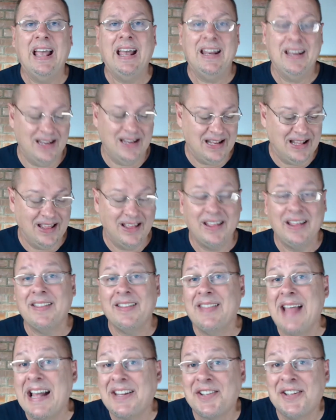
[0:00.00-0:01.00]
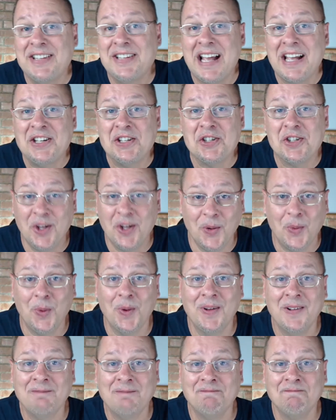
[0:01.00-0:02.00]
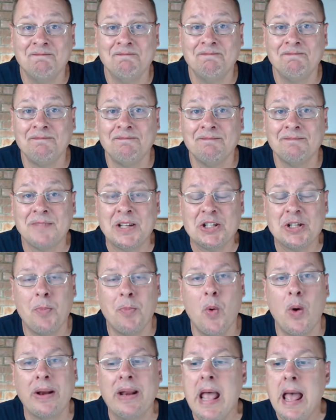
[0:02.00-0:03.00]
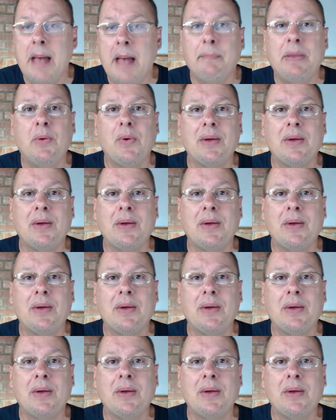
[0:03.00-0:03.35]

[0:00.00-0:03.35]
And that's contagious too is the point.